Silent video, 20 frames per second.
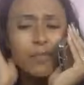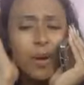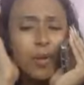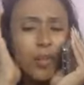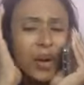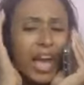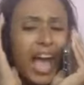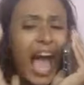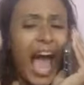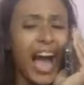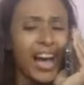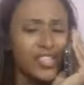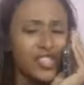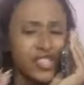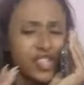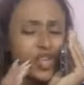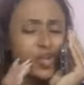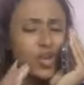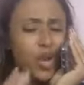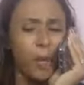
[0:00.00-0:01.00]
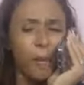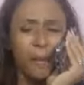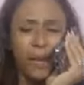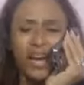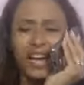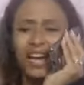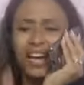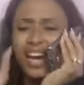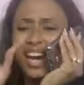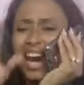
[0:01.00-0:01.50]
But we ask you to
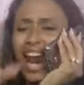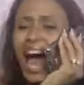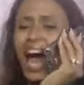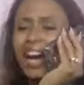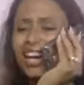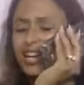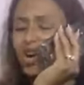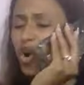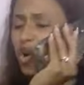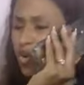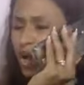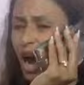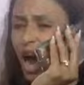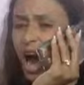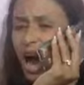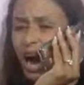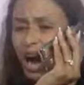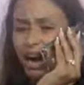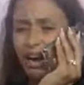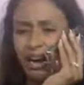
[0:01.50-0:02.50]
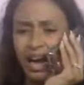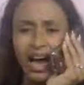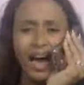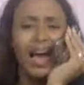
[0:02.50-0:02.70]
be a light, oh God.